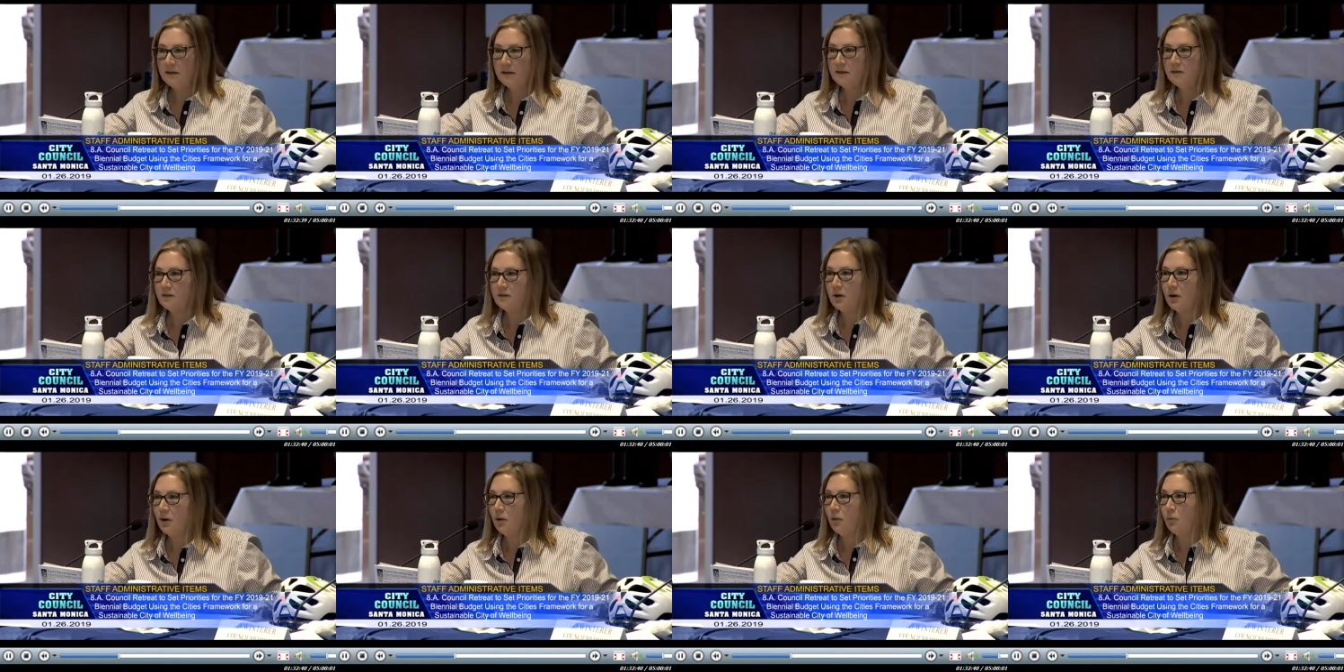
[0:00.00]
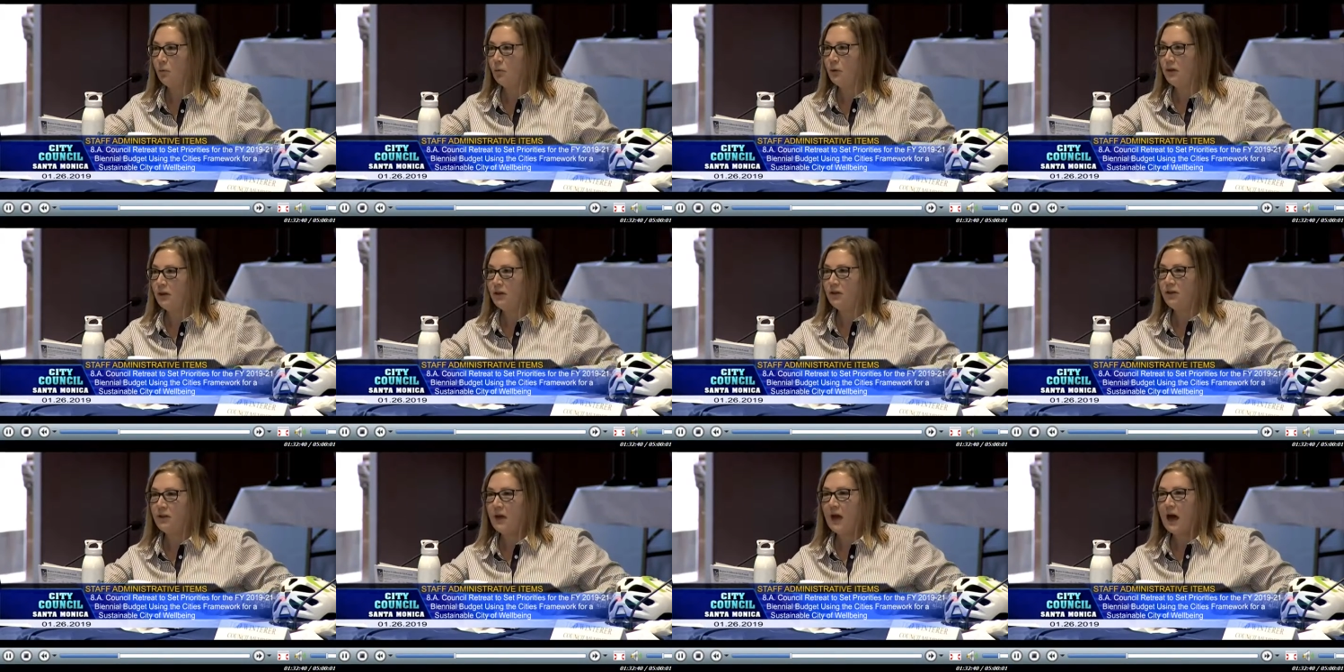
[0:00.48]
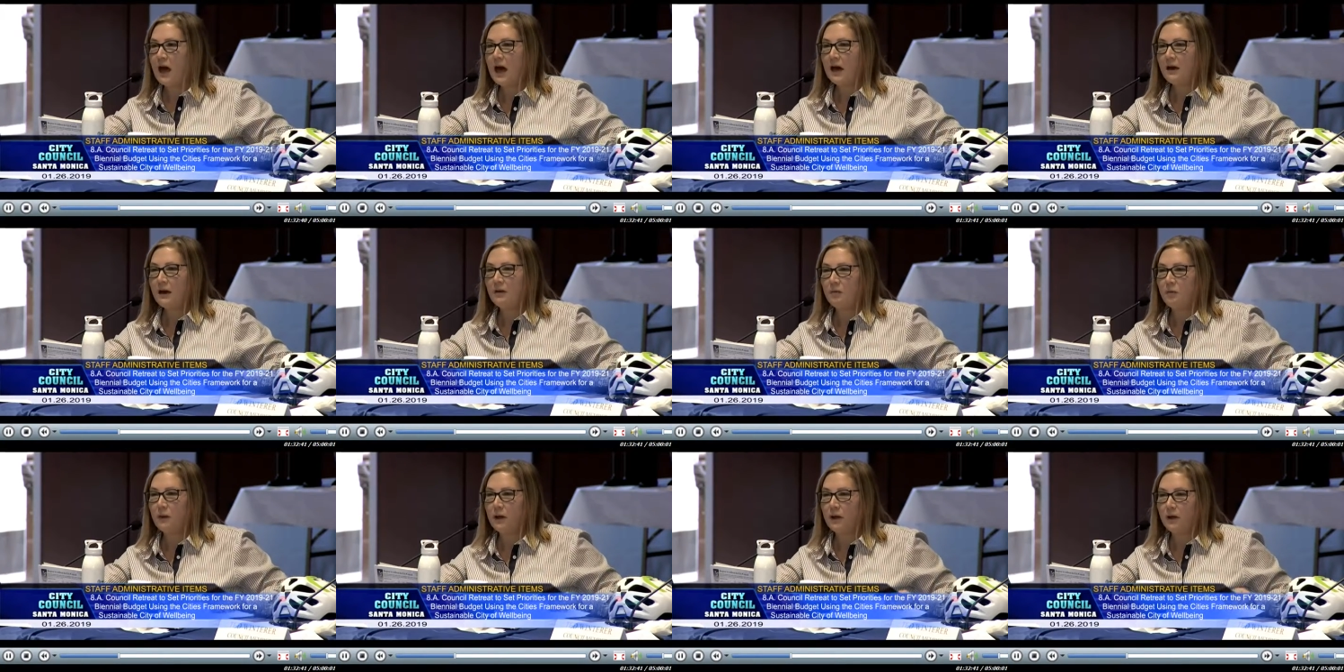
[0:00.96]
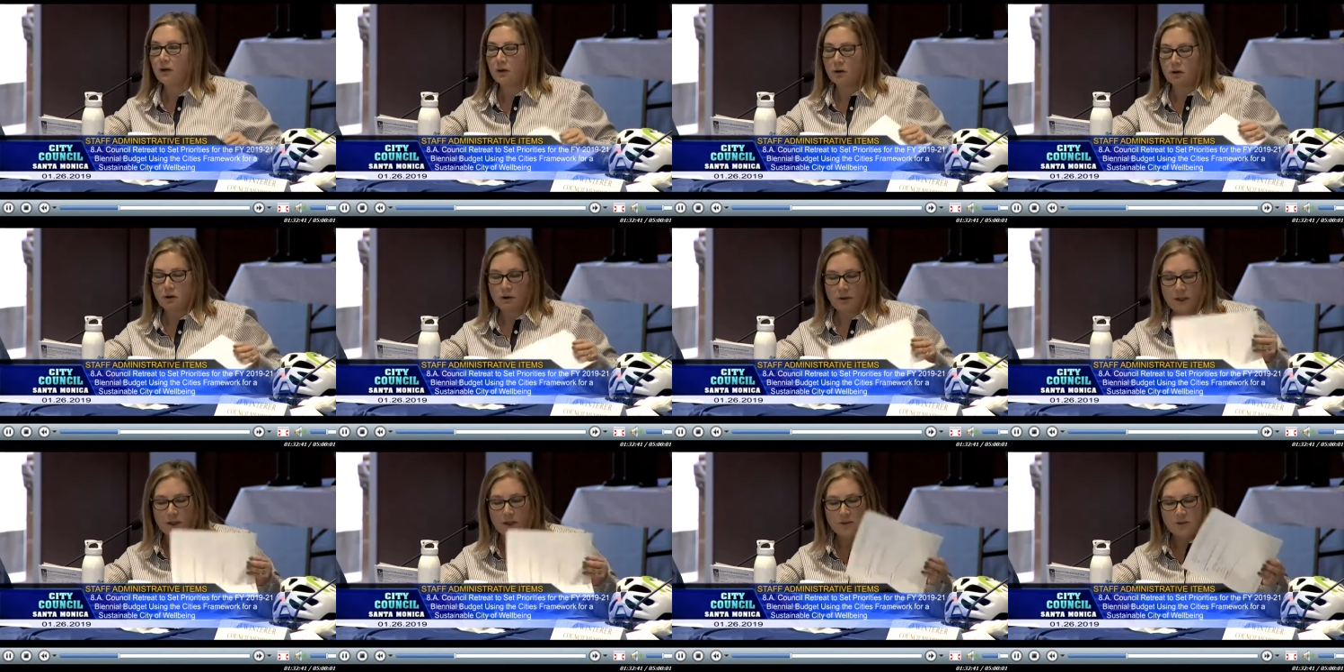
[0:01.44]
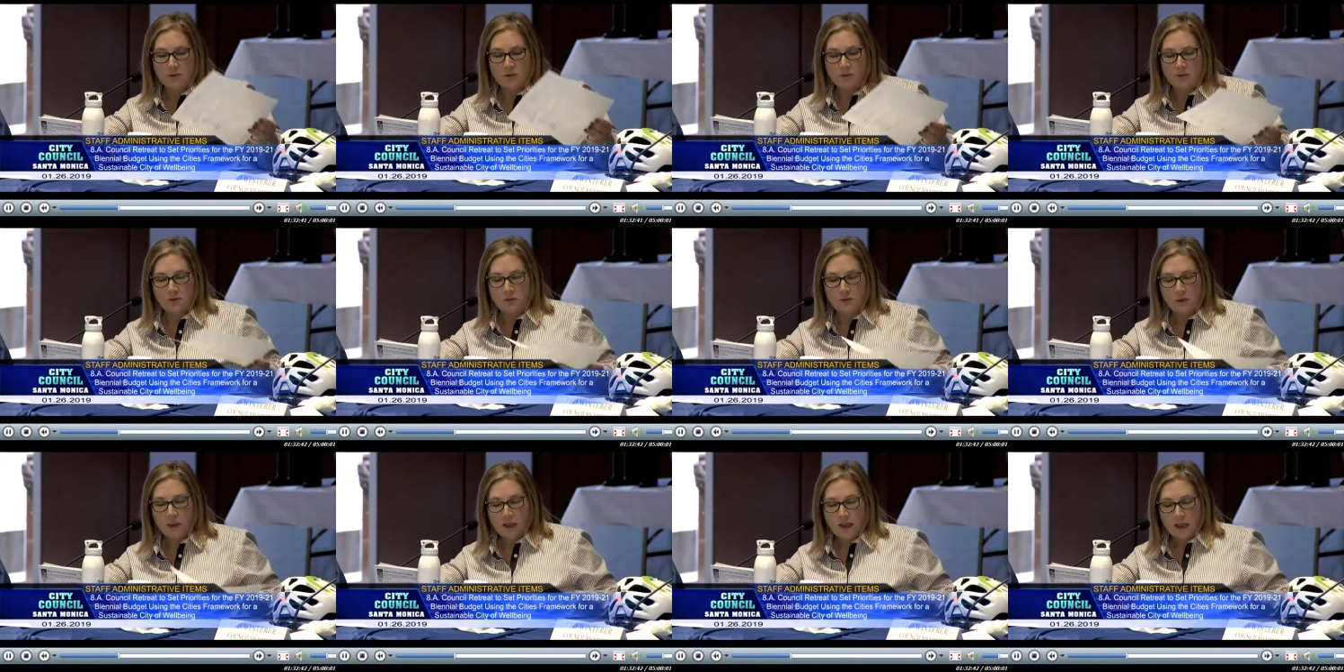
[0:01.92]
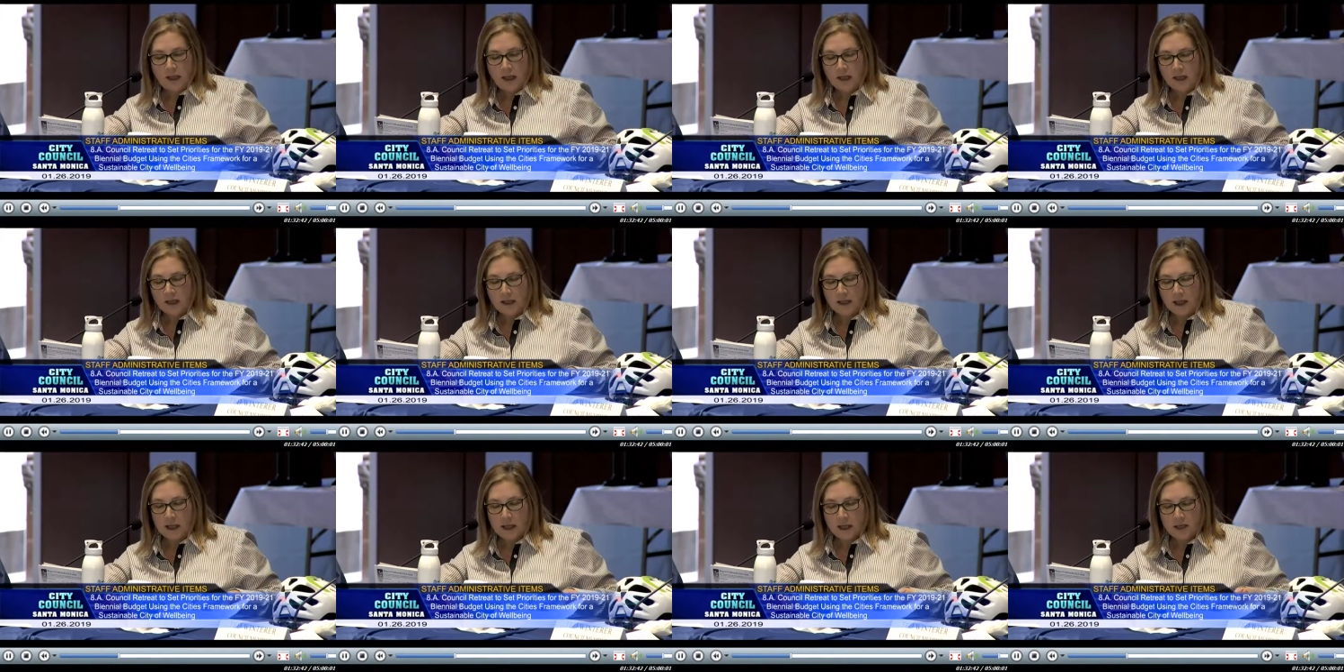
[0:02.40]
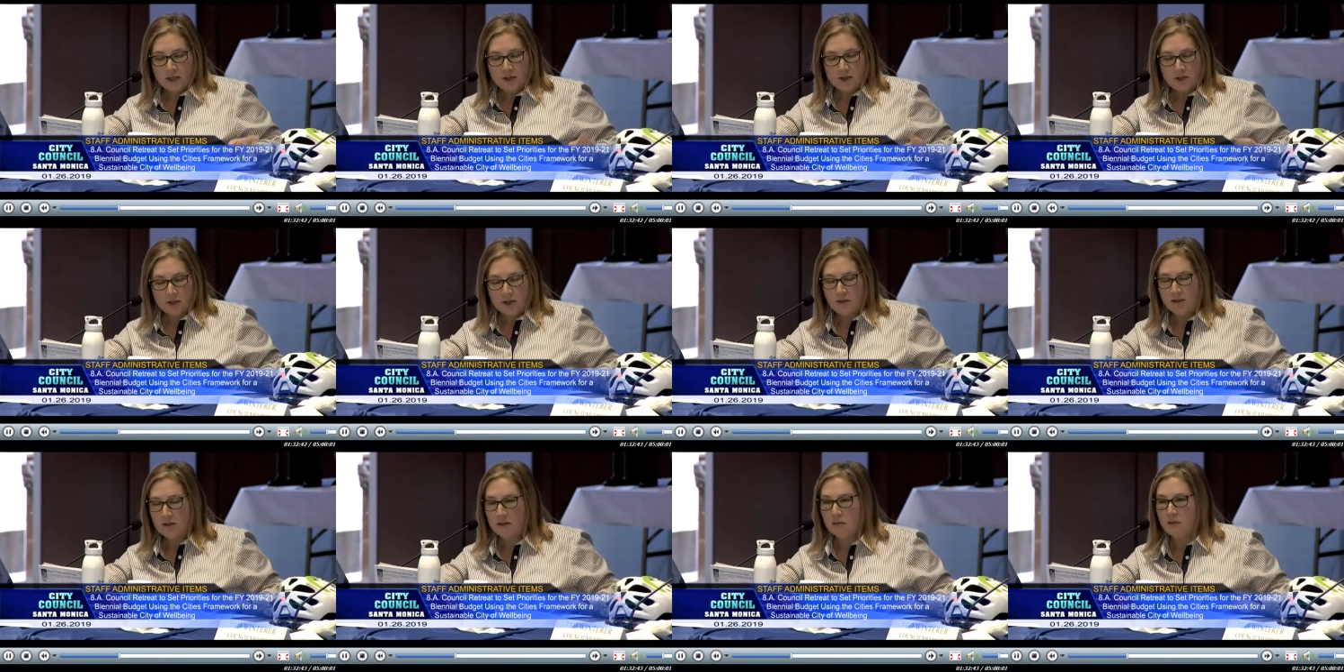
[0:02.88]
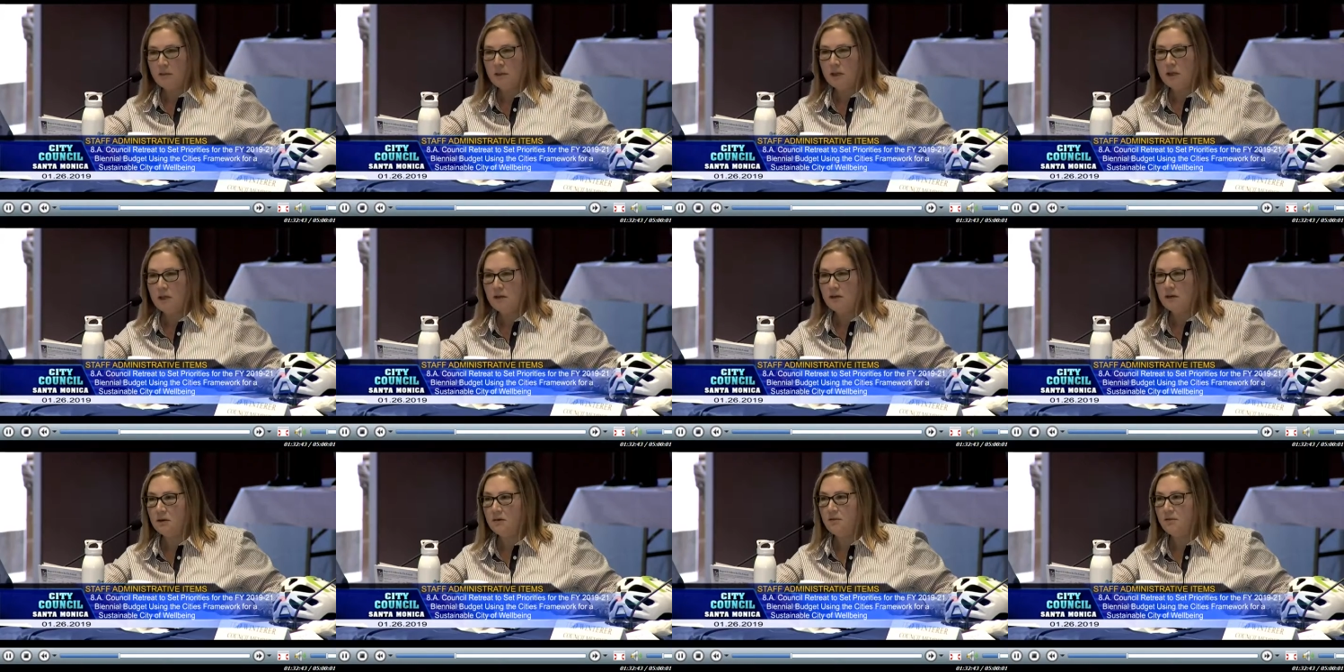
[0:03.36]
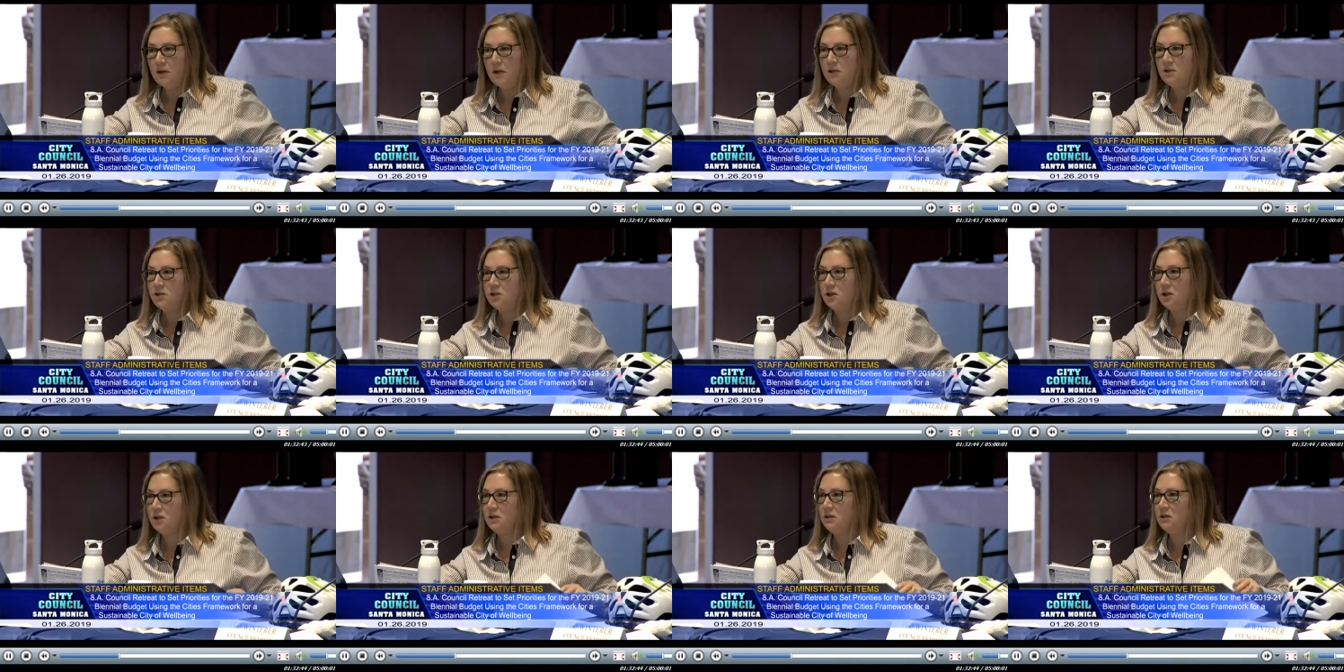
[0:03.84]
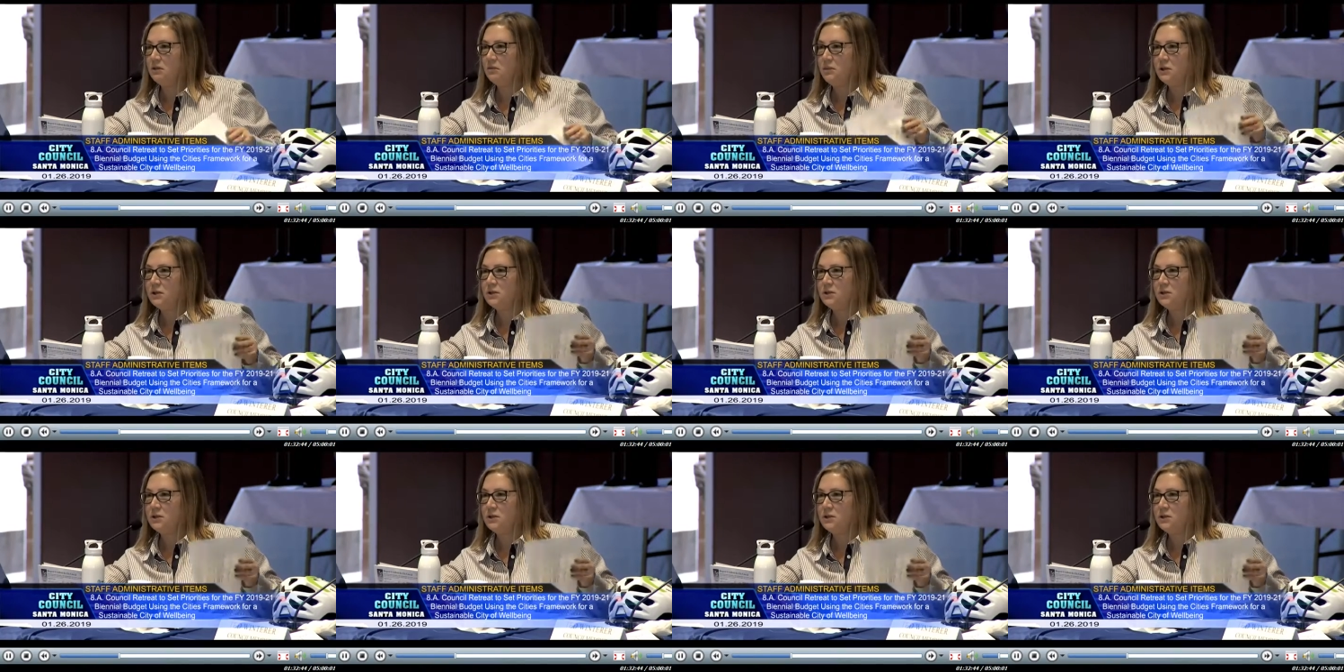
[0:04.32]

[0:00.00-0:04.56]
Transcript: So with that, we are going to engage in the meat of the agenda,